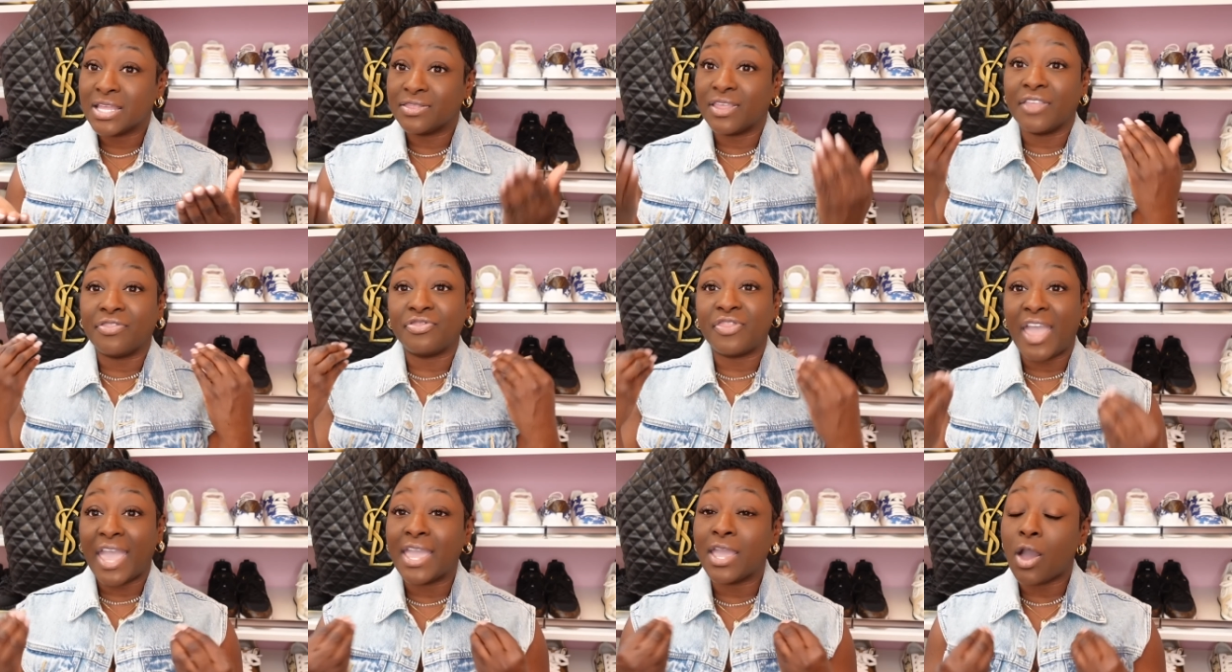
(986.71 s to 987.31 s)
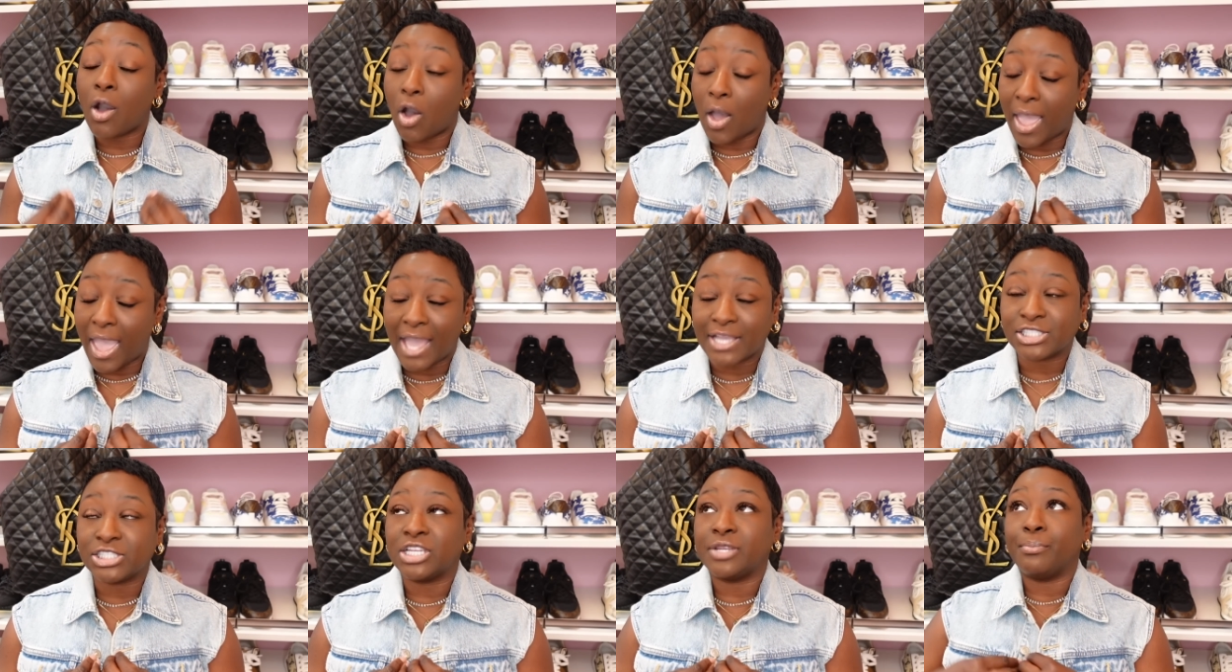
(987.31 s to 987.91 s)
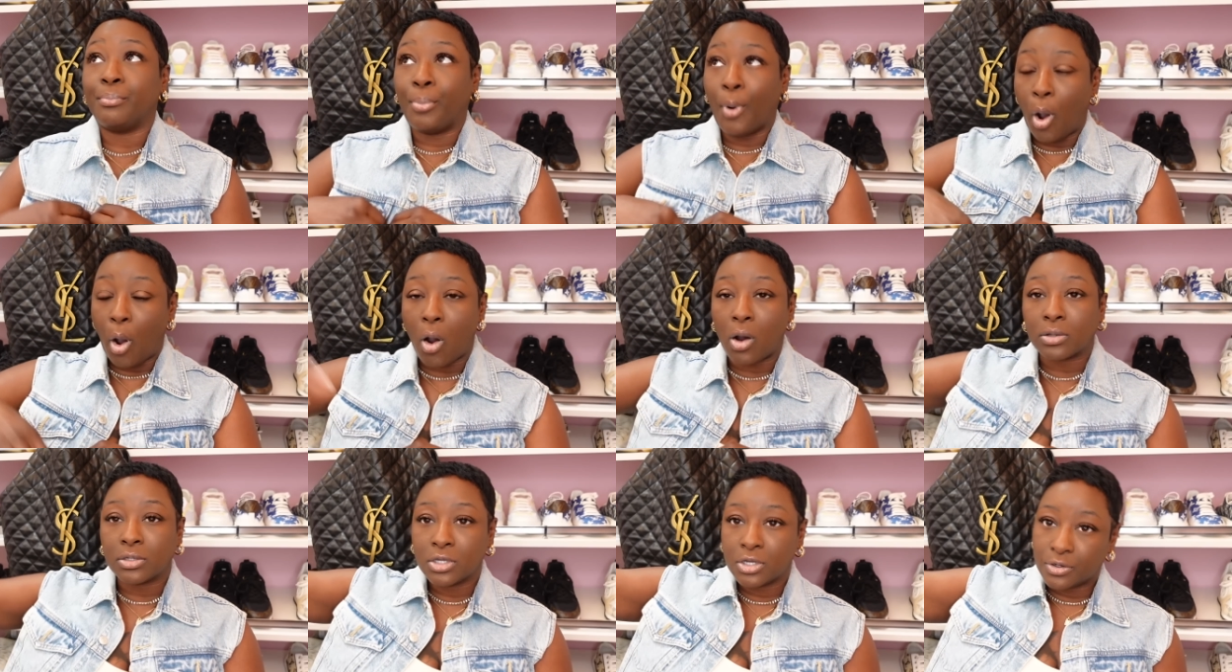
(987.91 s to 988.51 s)
that they actually
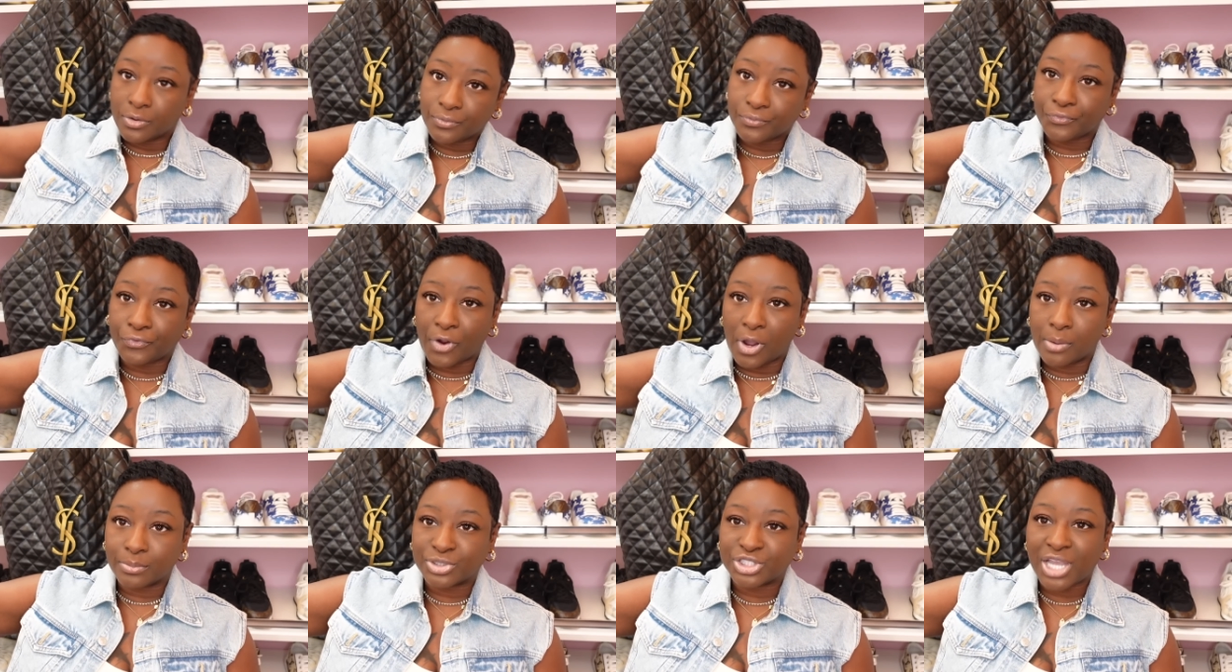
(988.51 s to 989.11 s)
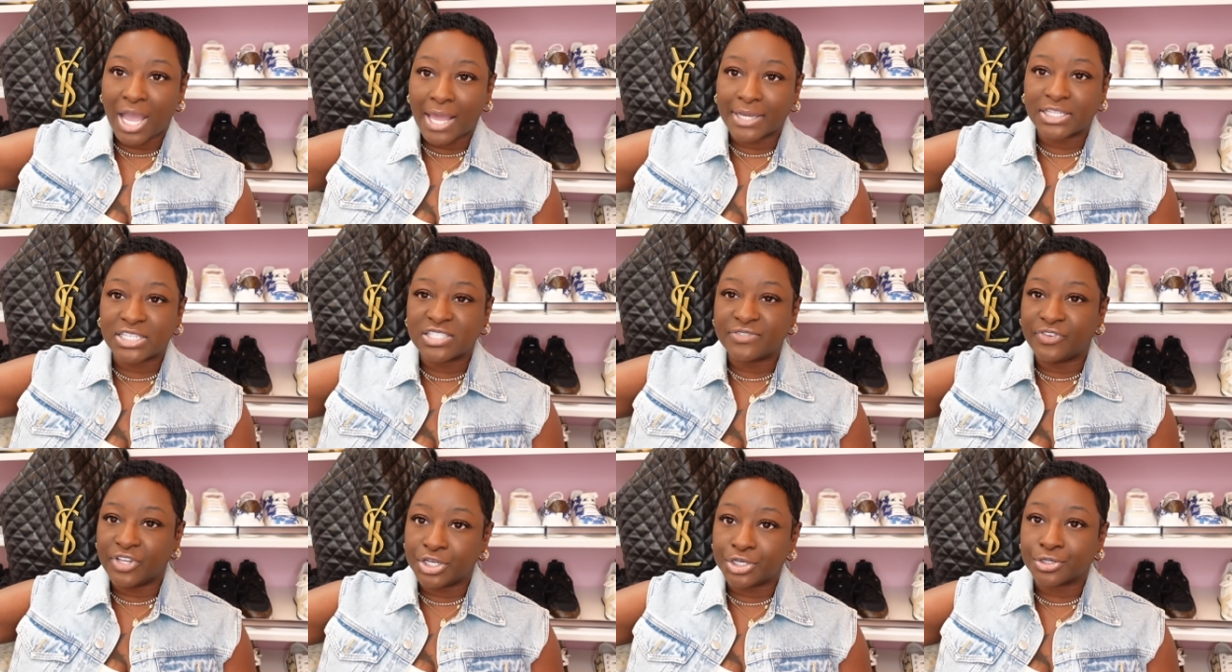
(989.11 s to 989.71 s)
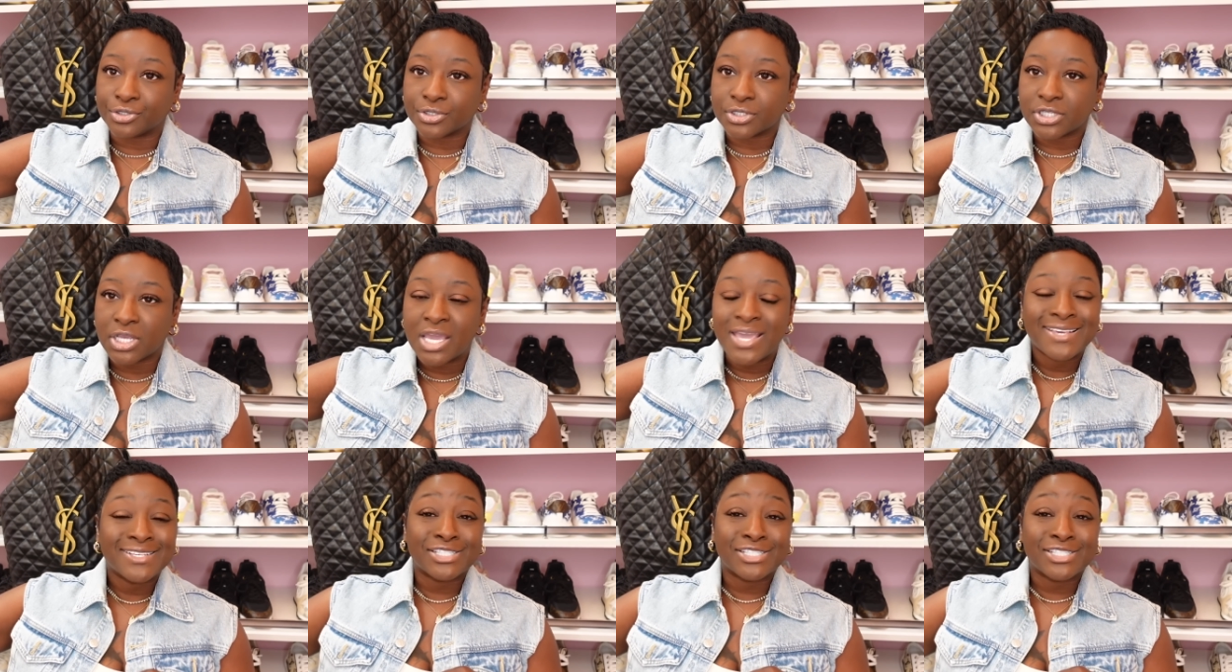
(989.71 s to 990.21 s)
bought from Chinese vendors.